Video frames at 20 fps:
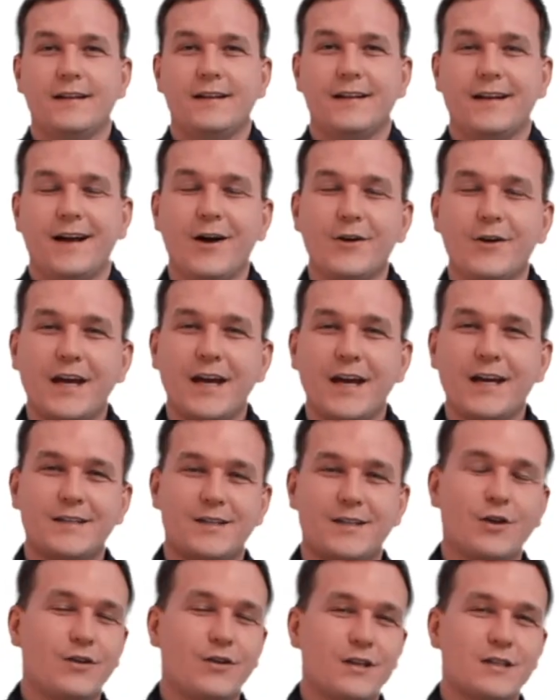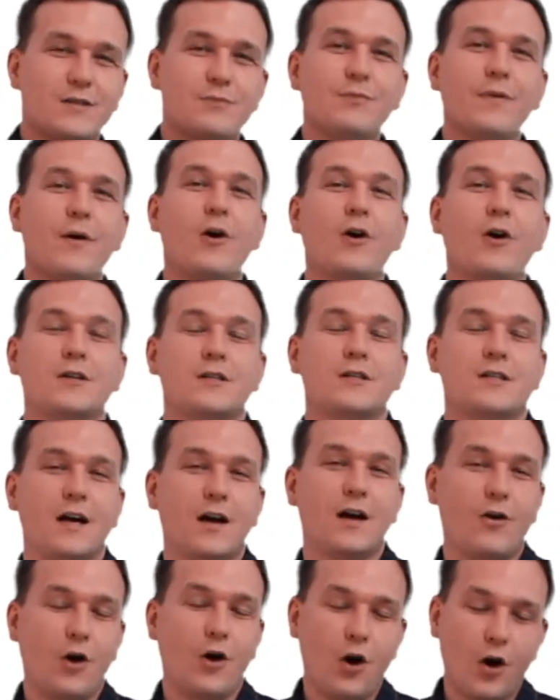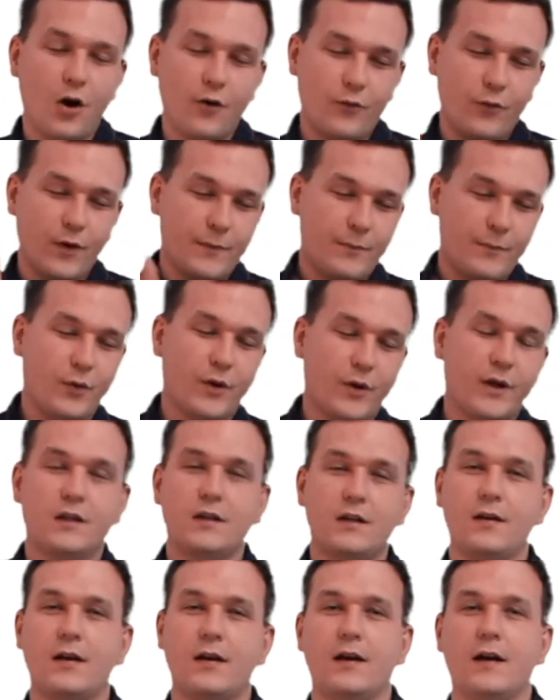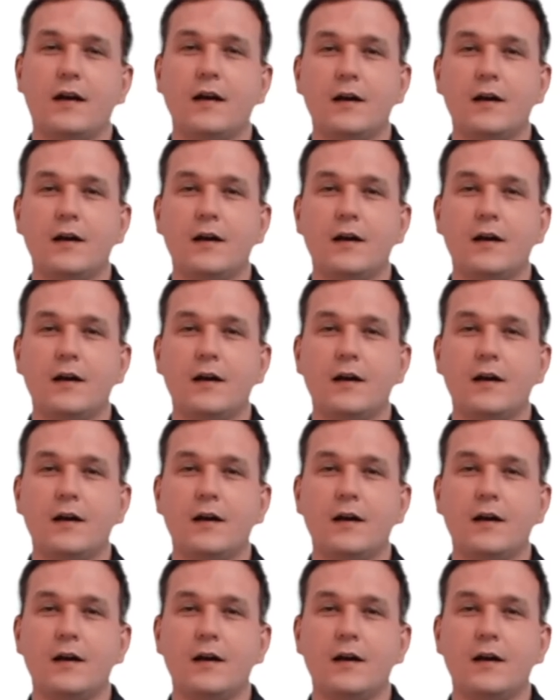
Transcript: Okay, so this marks our halfway point uh,